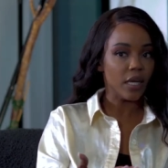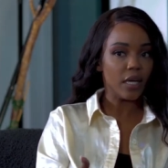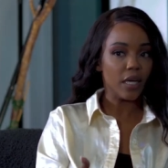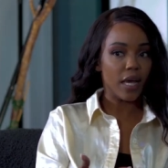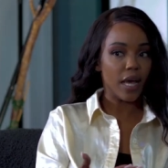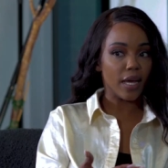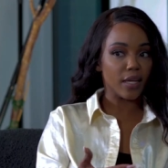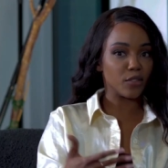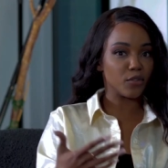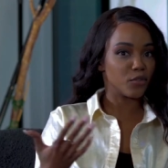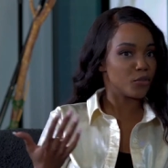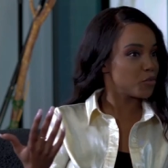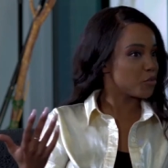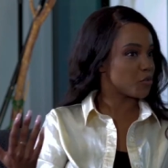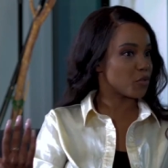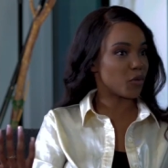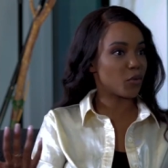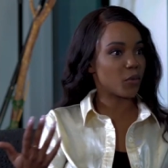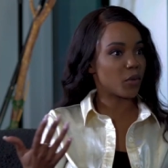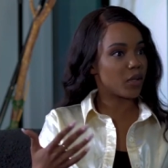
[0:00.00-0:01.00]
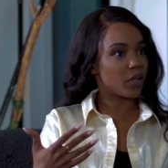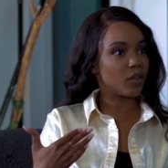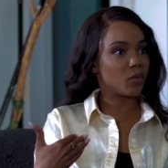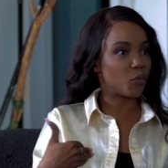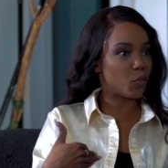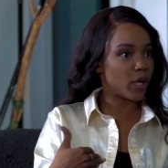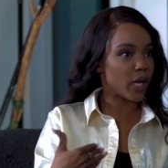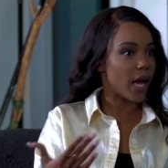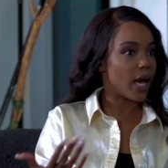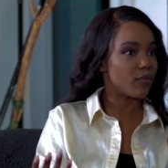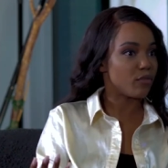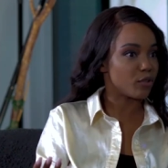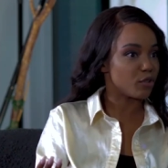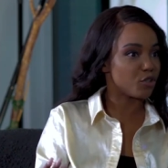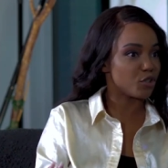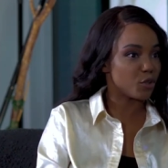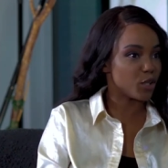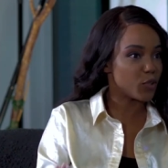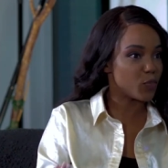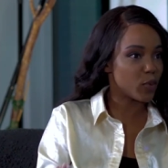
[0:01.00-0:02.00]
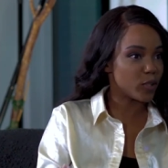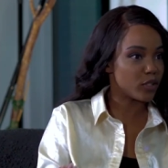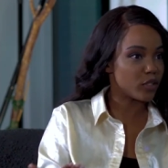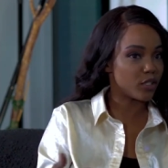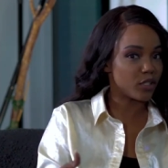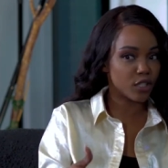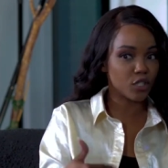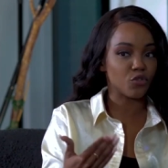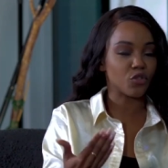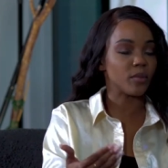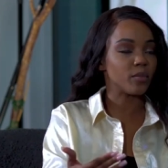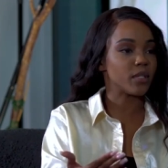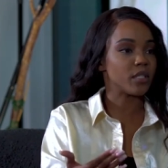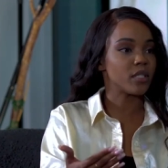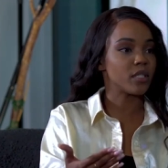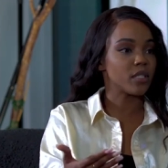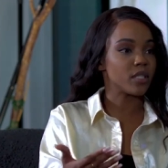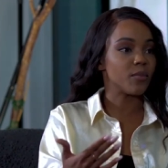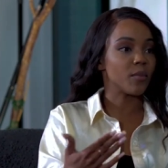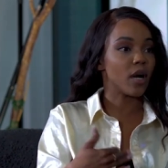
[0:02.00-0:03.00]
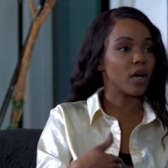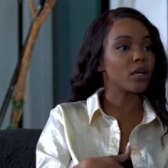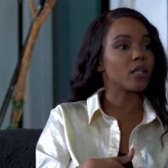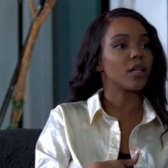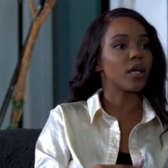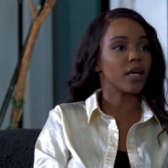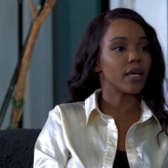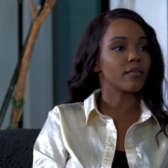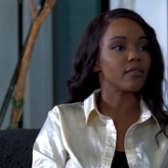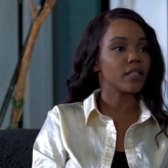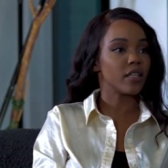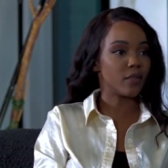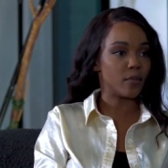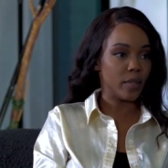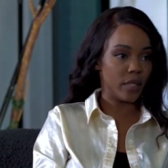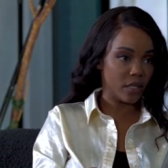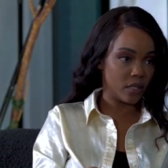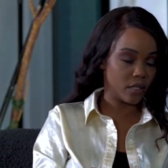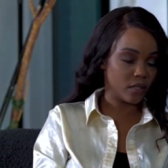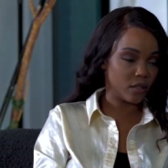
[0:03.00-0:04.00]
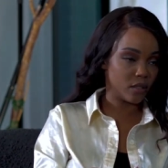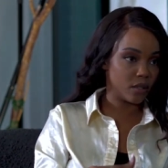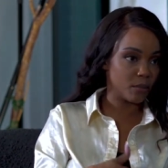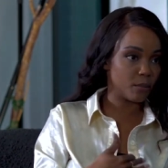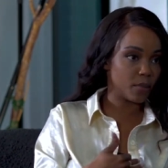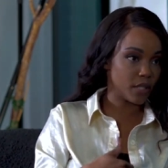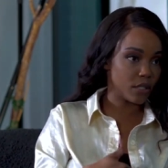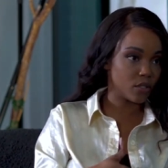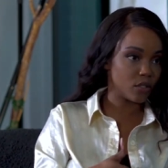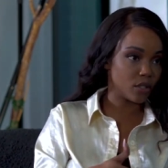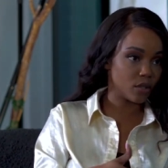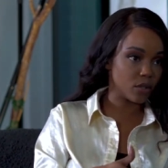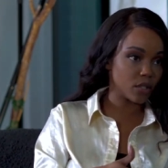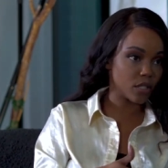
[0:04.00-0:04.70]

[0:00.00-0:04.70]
And so we have no choice but to disrupt the system. Our lives have been been so